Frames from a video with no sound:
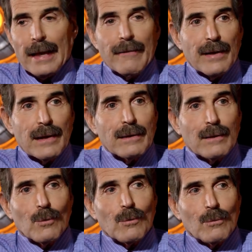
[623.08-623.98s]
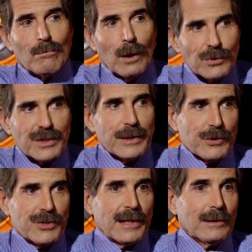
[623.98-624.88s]
And then, most
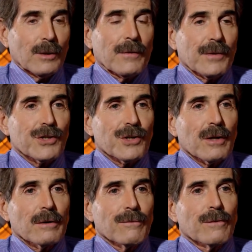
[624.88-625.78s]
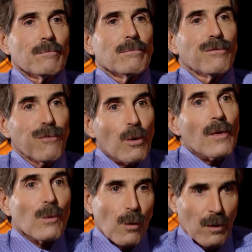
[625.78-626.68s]
interesting, look at the chart from before
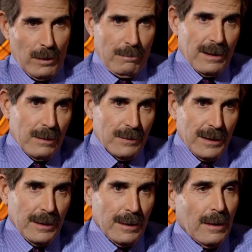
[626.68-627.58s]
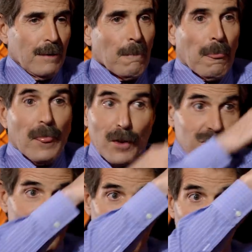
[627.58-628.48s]
the war on poverty. The
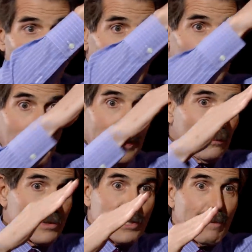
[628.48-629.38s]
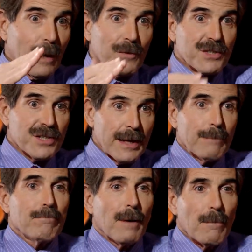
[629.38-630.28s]
slope of the line was about the
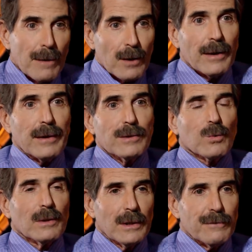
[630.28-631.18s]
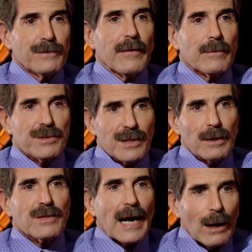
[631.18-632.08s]
same. Americans were lifting
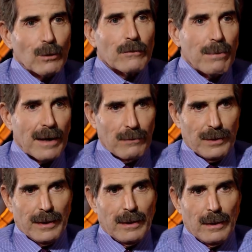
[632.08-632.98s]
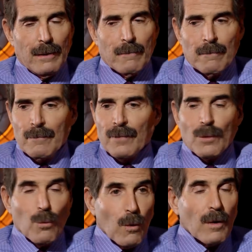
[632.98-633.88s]
themselves out of poverty.
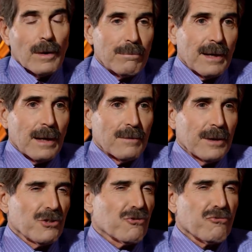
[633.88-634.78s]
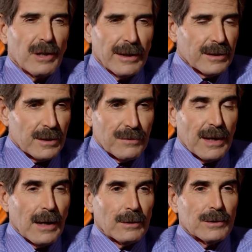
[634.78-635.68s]
The war on poverty, trillions of
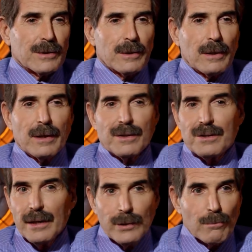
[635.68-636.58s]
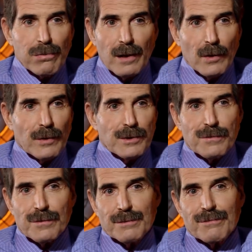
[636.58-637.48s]
dollars, continued progress
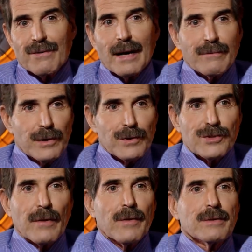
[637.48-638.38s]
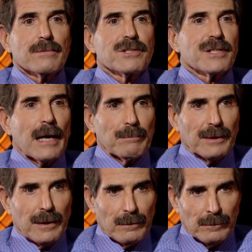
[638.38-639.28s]
for five years and then stopped it.